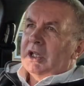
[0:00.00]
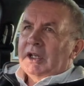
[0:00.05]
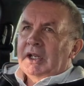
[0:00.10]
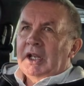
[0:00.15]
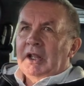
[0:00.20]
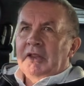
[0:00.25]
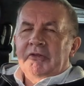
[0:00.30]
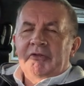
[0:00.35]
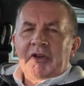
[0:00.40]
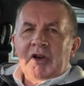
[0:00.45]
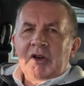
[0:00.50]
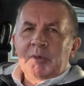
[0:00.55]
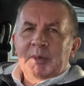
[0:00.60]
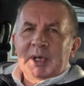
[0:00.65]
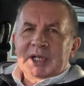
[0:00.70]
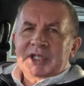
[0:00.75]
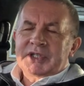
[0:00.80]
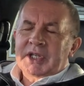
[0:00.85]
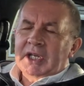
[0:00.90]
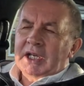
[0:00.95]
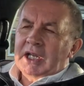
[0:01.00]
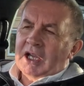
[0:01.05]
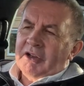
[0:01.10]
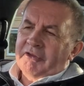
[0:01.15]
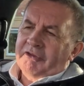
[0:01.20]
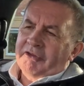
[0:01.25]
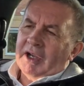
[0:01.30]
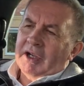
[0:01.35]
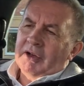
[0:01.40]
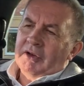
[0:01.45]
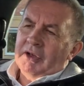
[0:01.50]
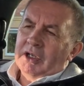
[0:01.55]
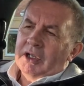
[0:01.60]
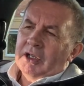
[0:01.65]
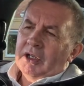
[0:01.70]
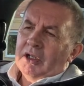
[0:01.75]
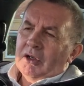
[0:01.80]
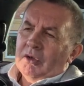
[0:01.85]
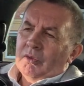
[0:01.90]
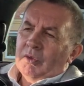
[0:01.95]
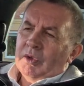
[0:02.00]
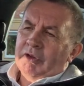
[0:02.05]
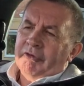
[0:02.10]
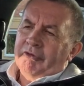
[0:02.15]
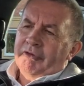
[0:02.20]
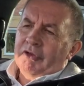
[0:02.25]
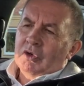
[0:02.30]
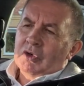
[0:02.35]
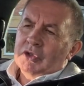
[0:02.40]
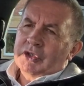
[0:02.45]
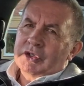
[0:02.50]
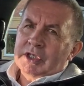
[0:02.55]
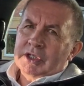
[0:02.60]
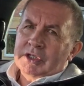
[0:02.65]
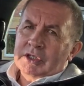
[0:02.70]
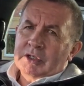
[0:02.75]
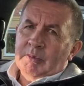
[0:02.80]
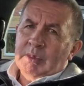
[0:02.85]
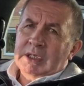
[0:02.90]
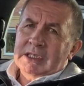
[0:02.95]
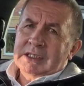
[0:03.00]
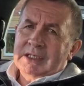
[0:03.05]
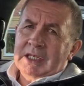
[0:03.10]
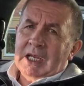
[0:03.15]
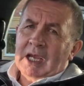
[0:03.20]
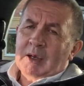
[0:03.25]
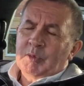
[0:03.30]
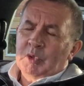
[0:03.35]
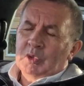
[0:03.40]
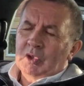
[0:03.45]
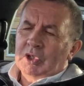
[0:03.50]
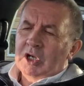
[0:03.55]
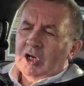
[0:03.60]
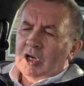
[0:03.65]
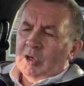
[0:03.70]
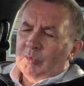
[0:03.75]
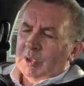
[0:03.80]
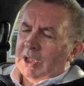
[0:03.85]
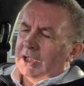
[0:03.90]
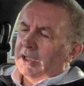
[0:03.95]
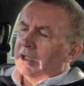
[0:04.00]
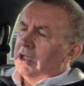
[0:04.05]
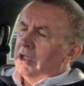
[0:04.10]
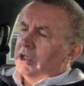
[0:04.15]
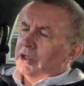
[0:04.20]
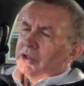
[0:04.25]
Now the very best thing I found with the Ford system is the Apple CarPlay.